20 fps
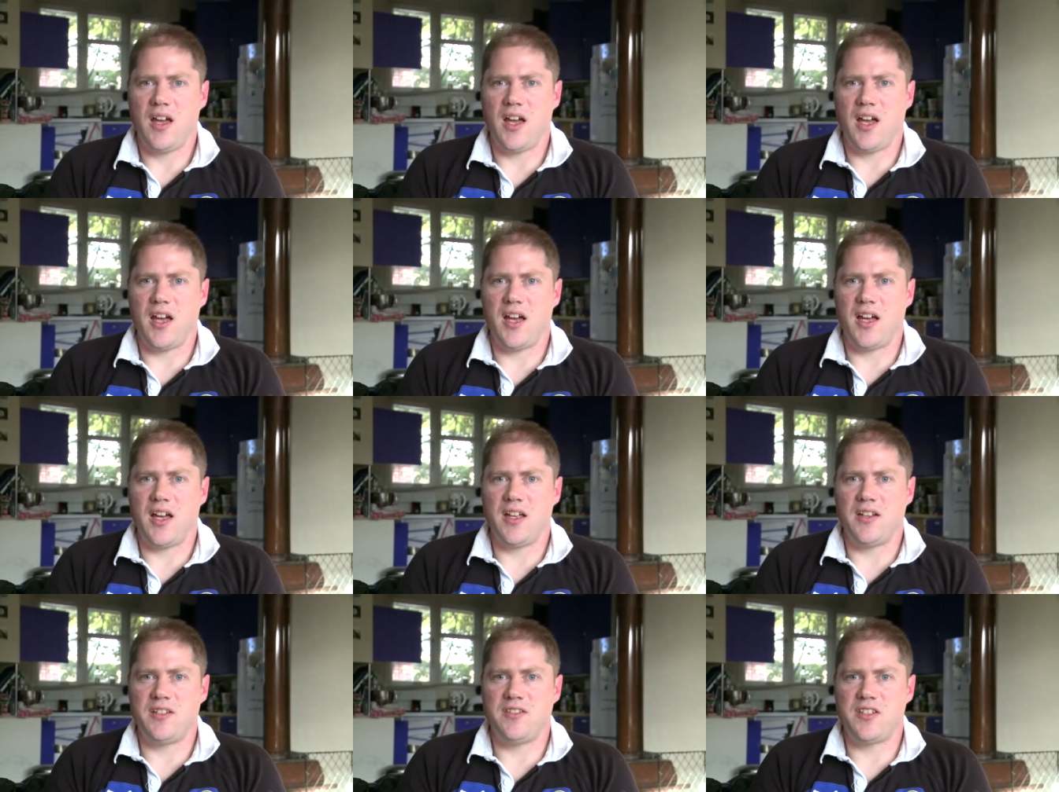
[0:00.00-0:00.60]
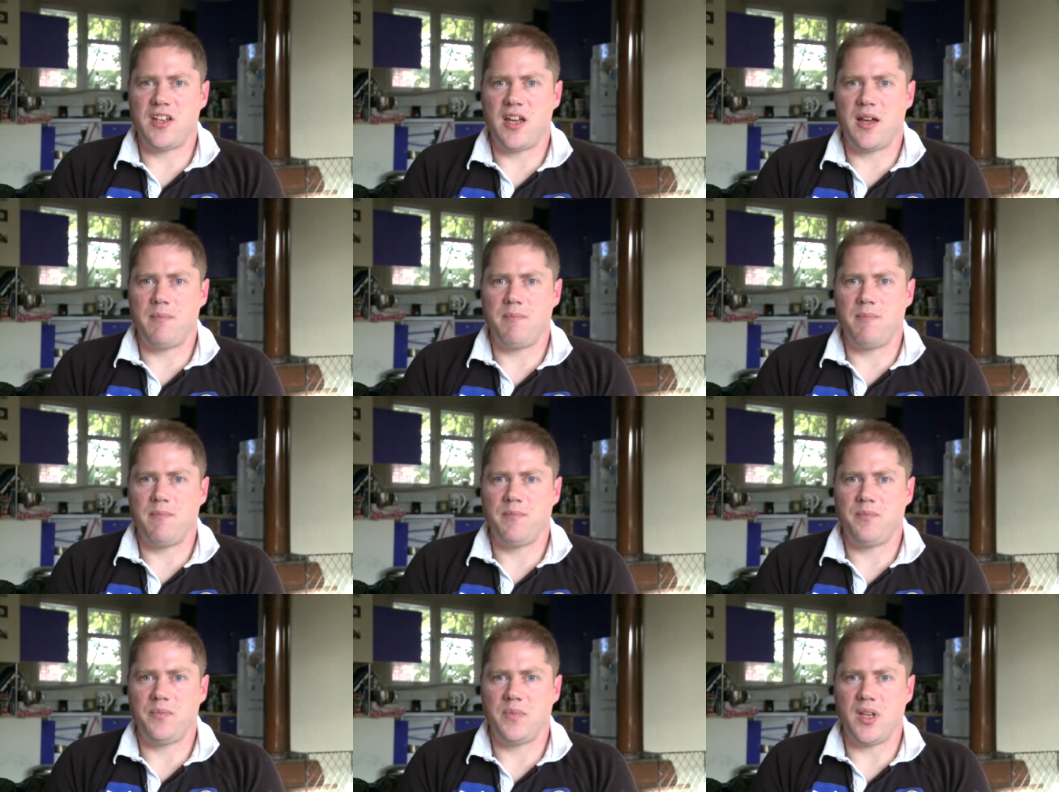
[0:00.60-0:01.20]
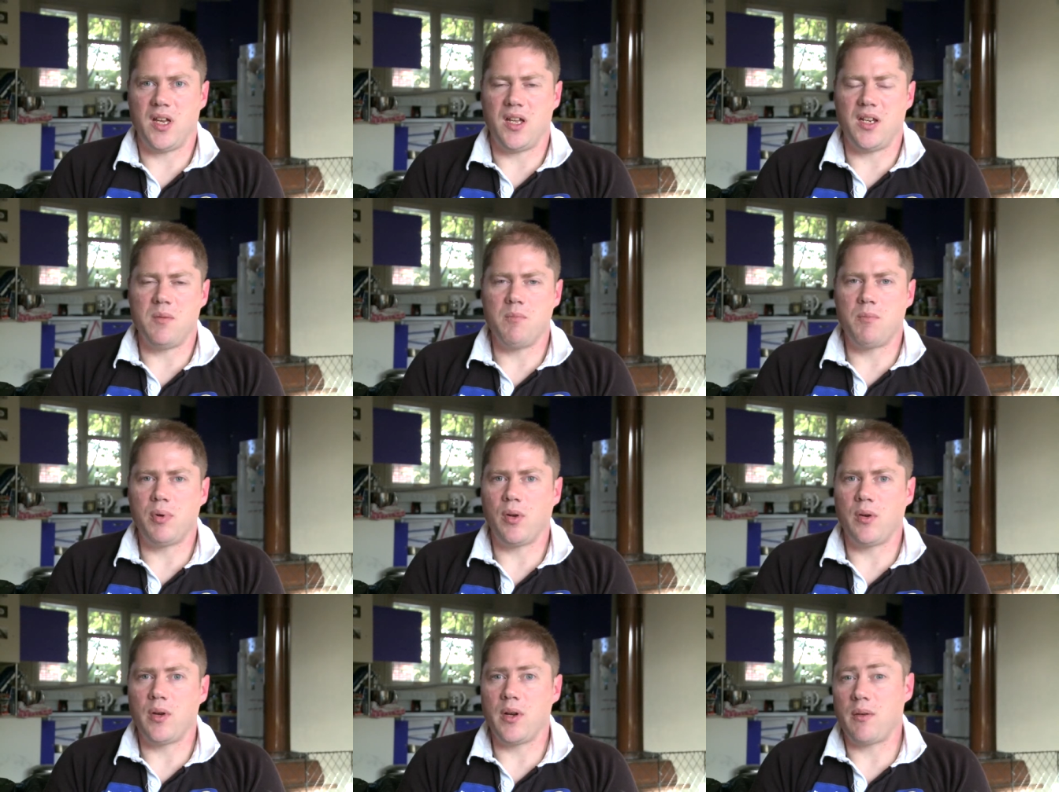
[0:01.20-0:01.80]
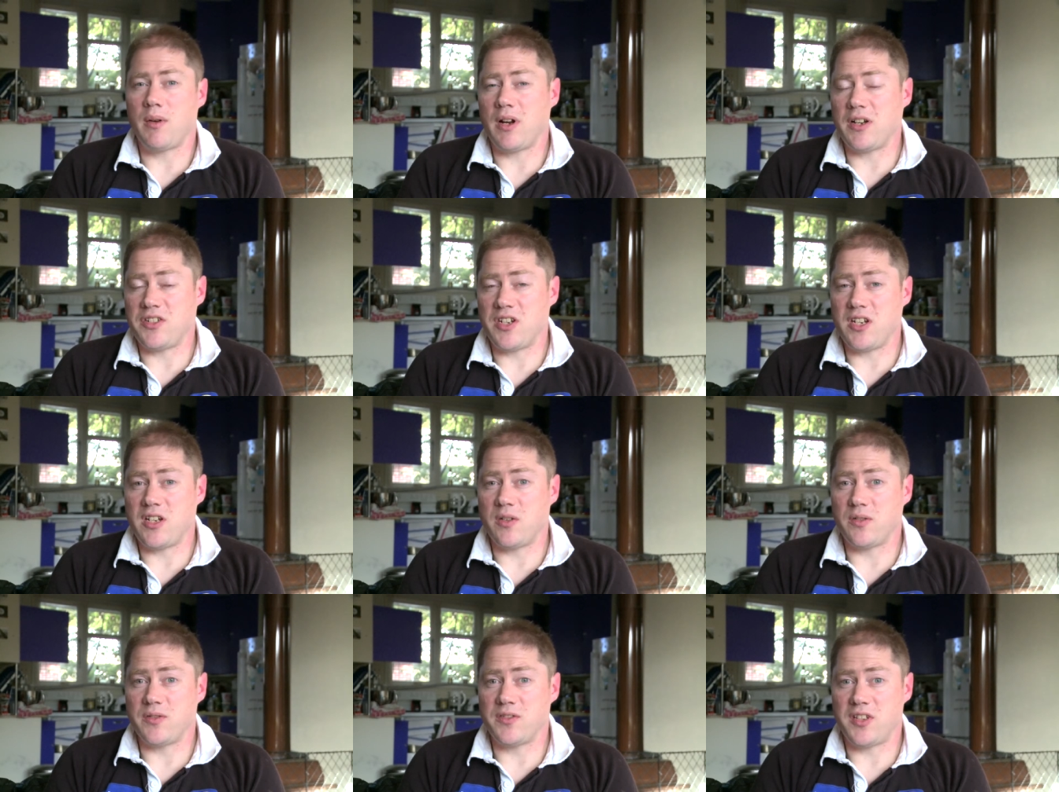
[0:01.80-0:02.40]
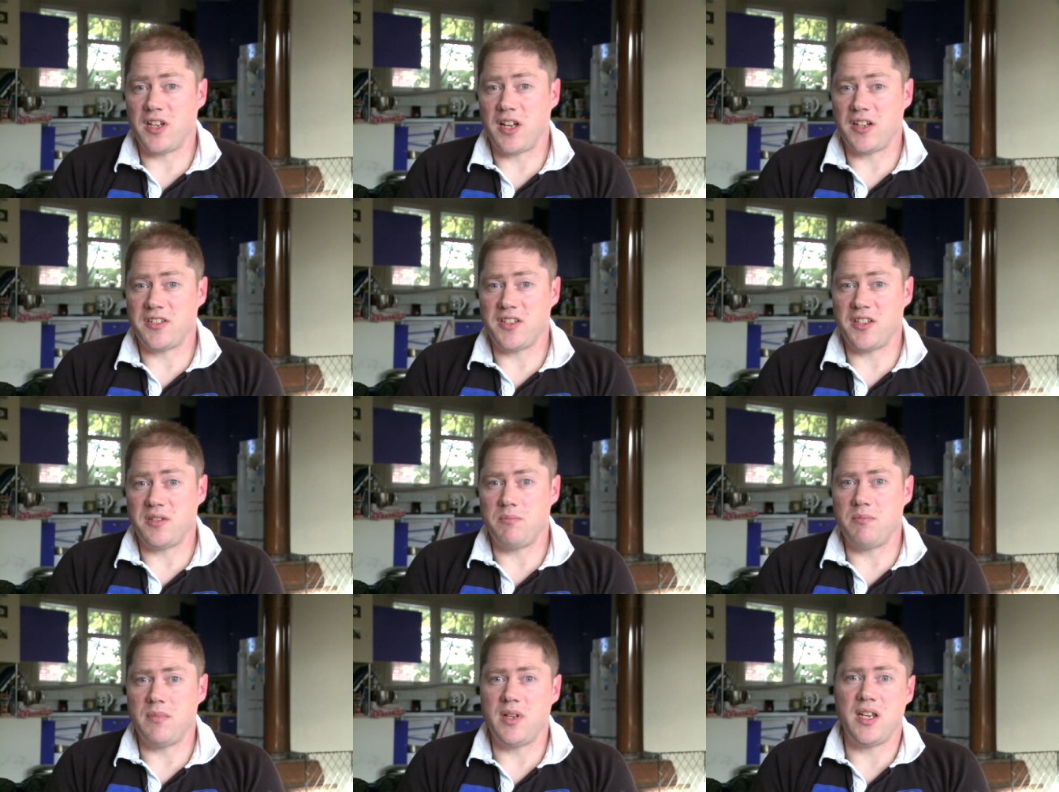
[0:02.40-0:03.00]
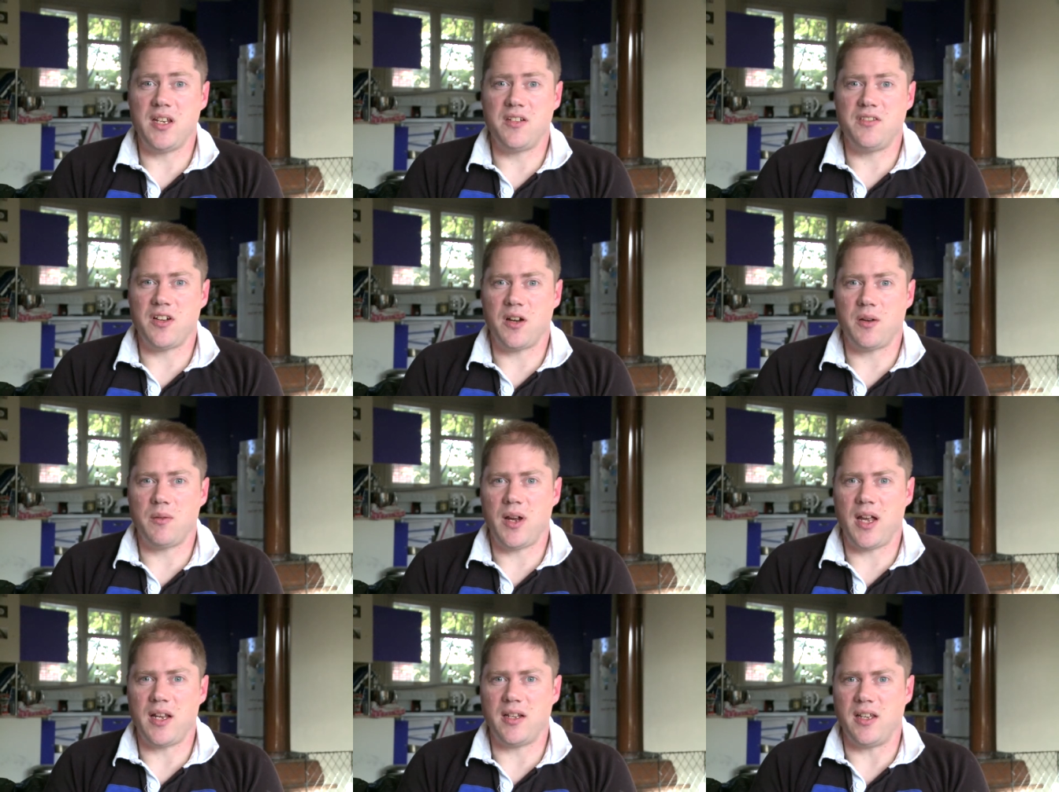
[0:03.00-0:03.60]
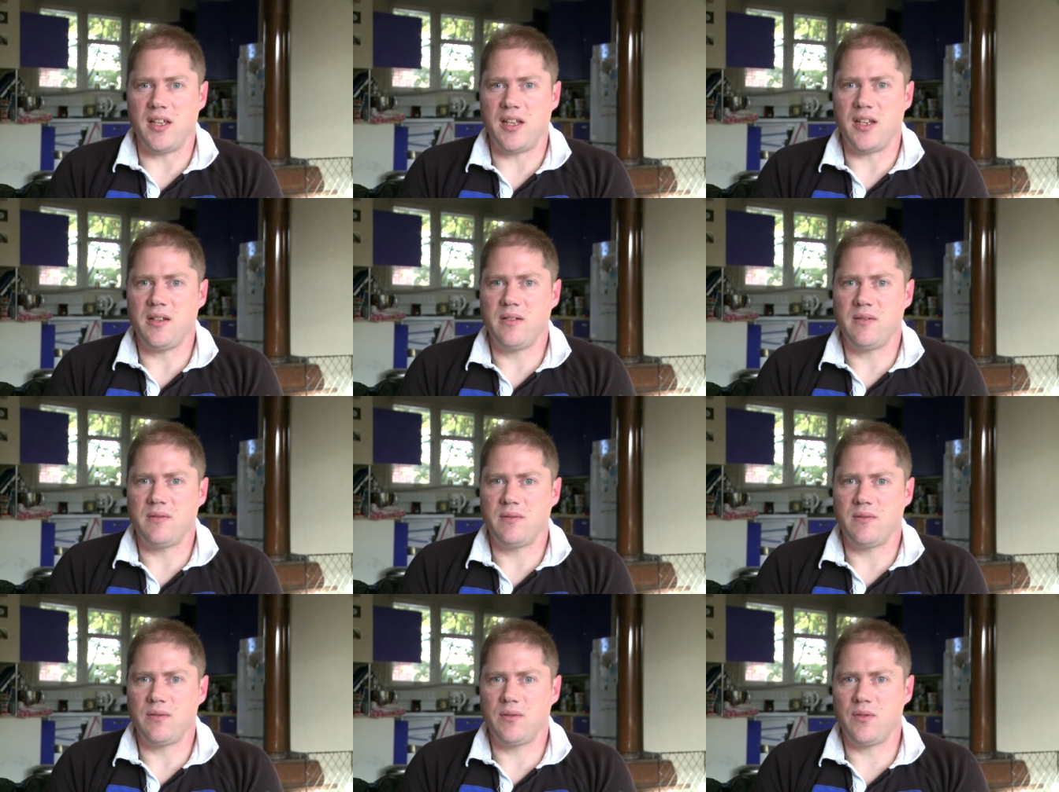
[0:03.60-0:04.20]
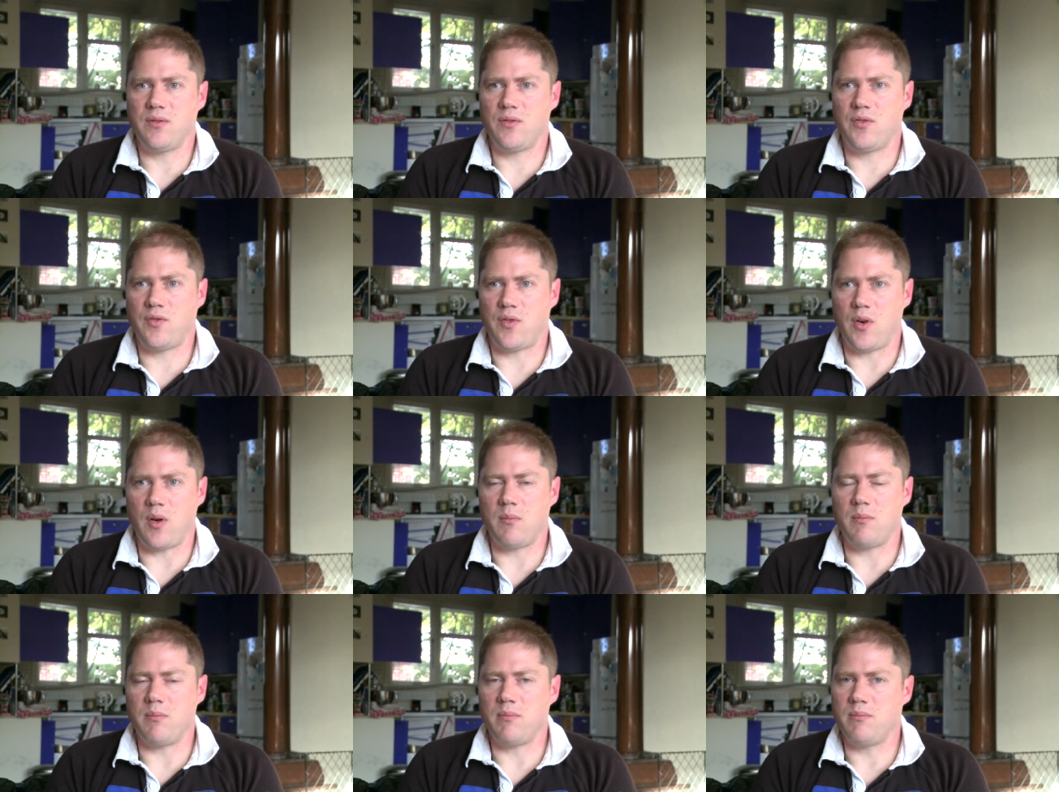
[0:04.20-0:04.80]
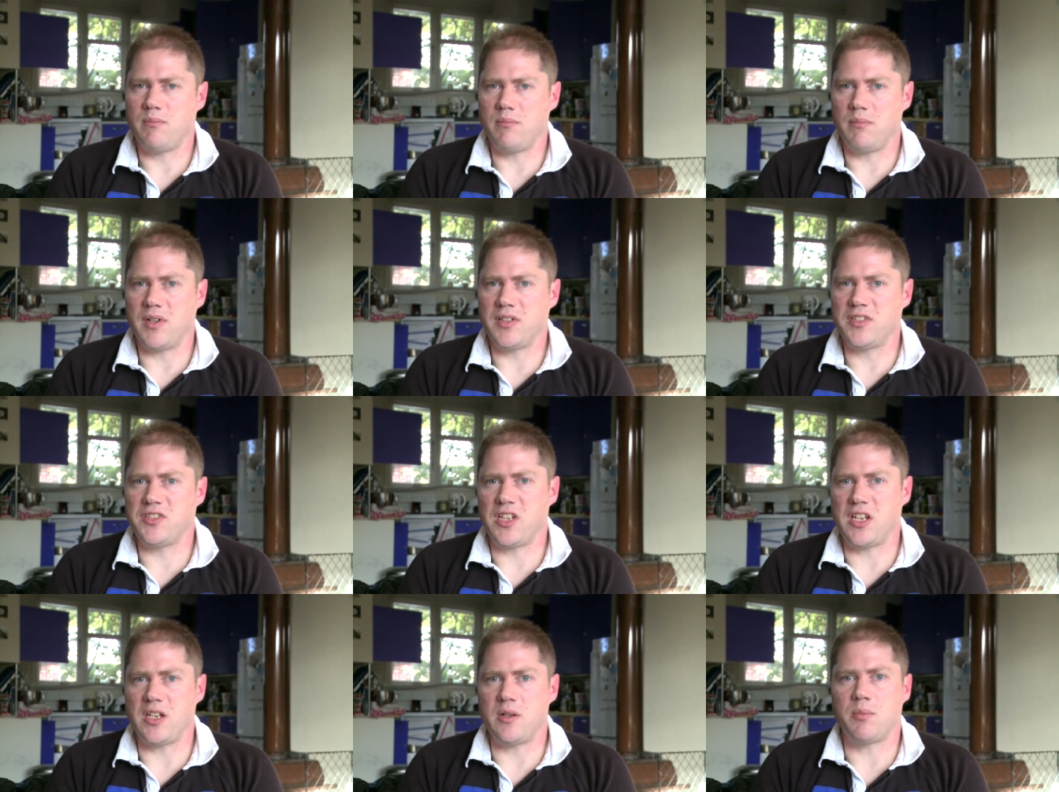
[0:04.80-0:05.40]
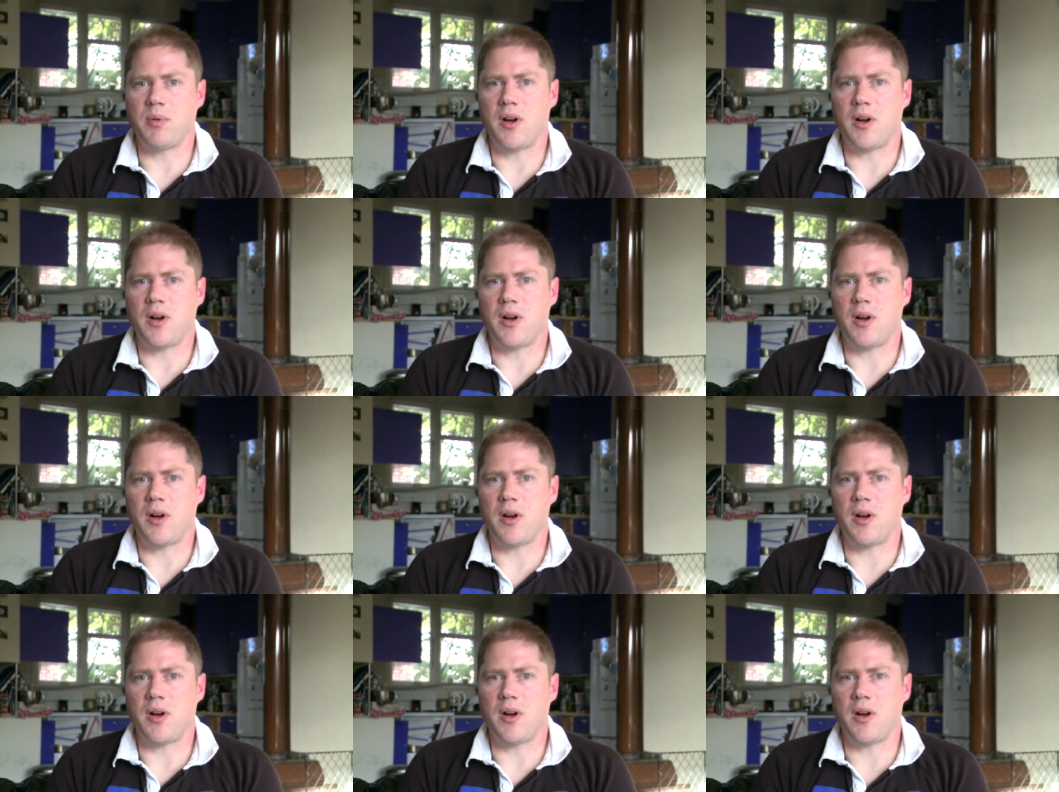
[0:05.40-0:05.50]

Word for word: And an employer actually contacted me directly from my Seek